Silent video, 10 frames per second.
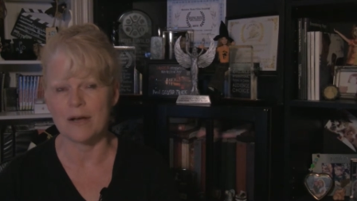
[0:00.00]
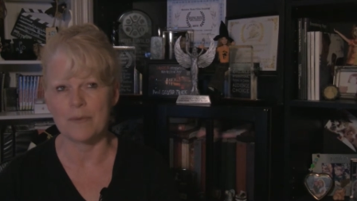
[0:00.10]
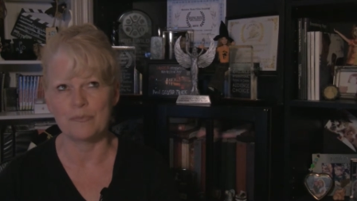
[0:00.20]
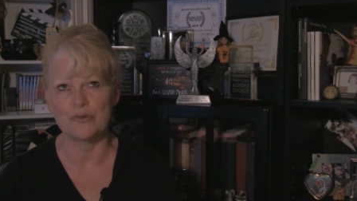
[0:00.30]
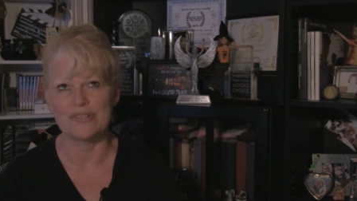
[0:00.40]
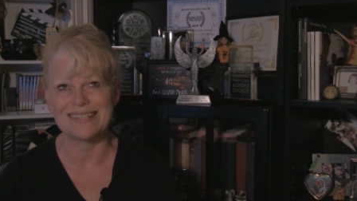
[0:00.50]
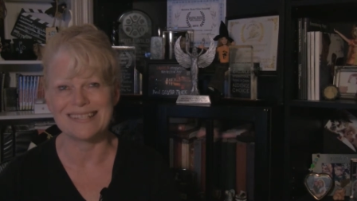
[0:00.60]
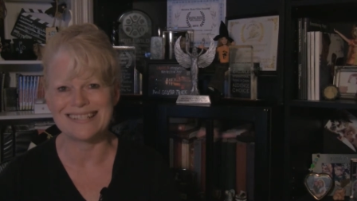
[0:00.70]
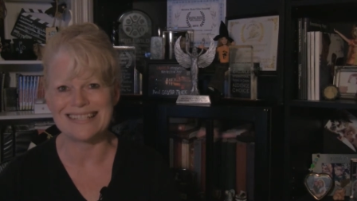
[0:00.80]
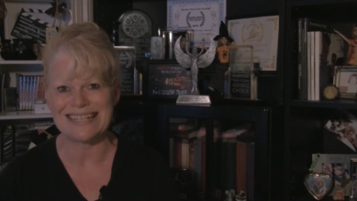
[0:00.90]
a
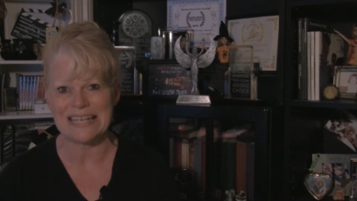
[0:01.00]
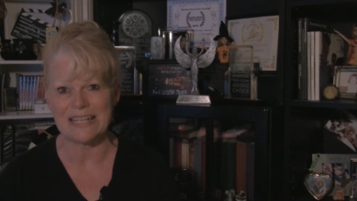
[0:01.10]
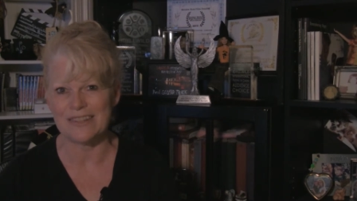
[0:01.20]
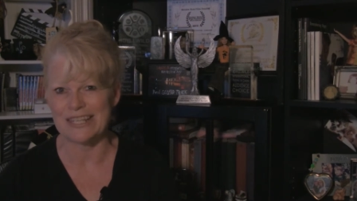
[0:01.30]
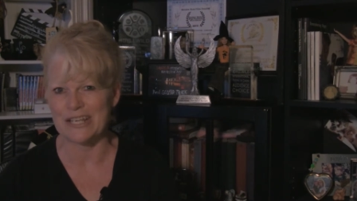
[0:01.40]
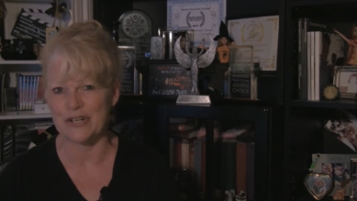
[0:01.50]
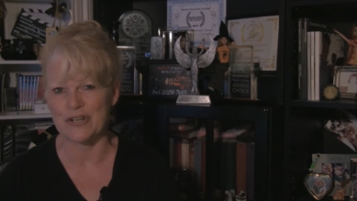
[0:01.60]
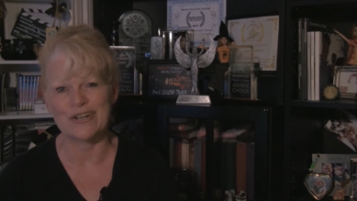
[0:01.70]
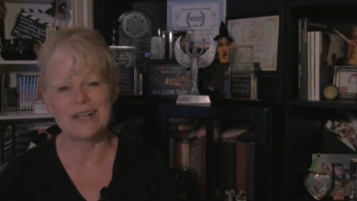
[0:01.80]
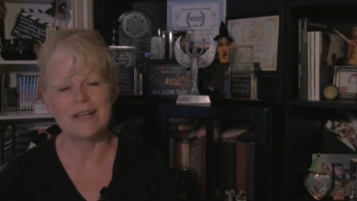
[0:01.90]
pristine
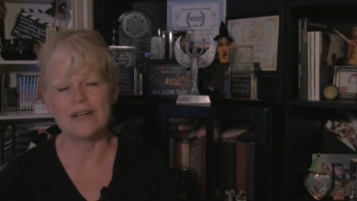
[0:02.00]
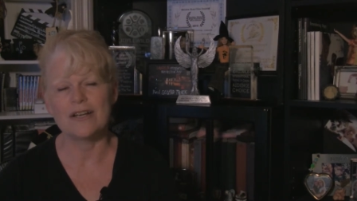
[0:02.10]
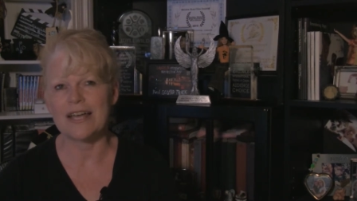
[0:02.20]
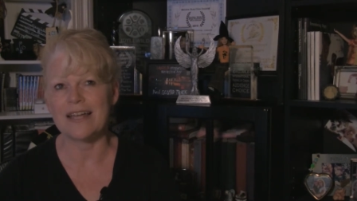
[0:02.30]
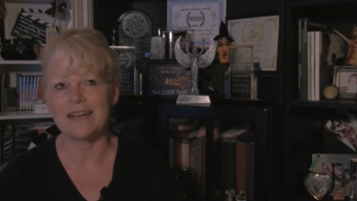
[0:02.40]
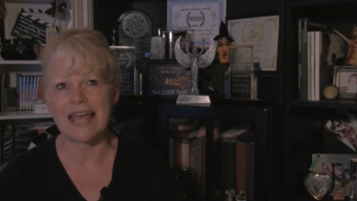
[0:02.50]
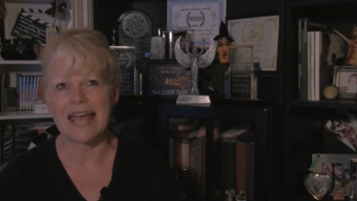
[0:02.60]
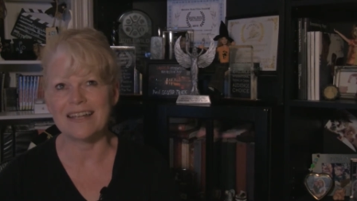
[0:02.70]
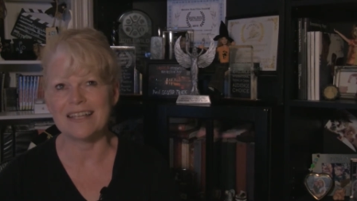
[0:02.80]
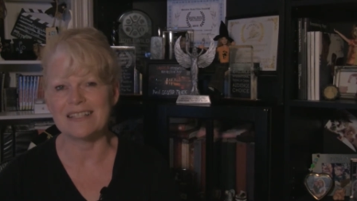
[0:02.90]
theater and
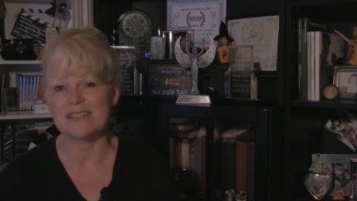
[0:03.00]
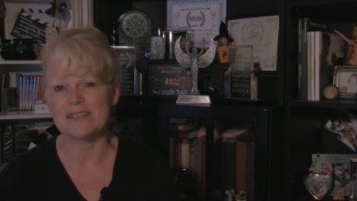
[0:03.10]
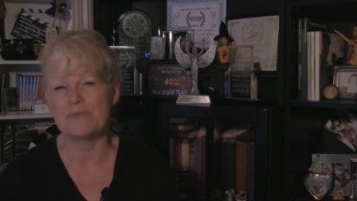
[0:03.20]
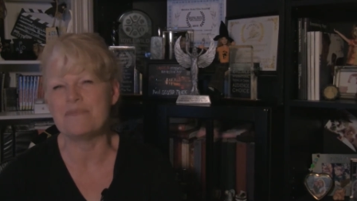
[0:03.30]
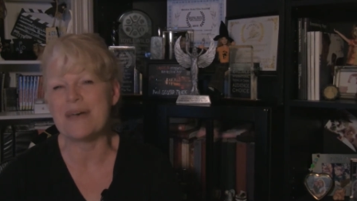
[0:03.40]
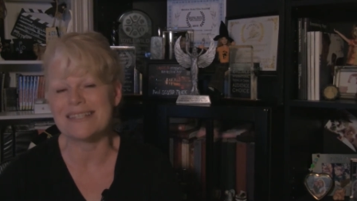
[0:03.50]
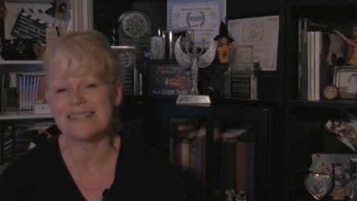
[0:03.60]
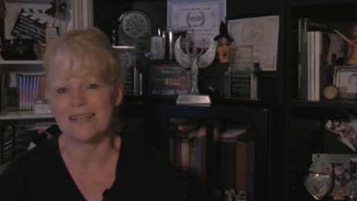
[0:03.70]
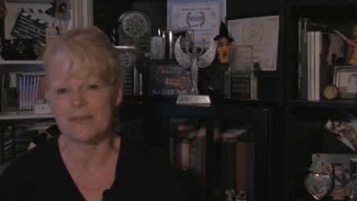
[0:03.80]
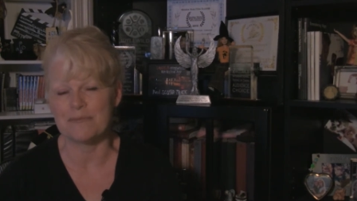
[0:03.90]
at its the
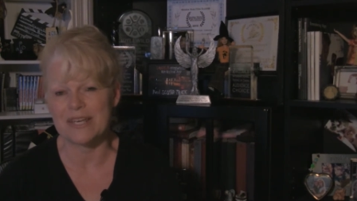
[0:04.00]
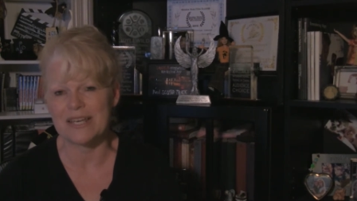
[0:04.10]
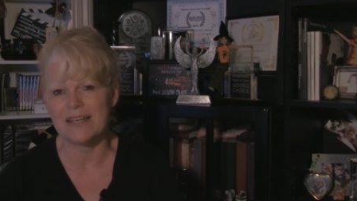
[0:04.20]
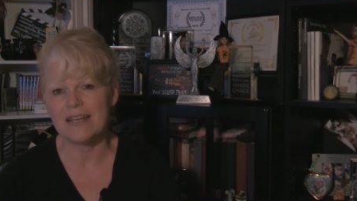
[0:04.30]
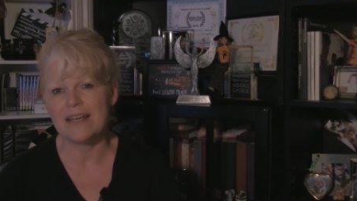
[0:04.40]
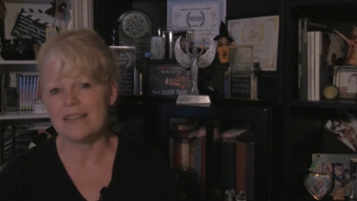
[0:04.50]
best it can be.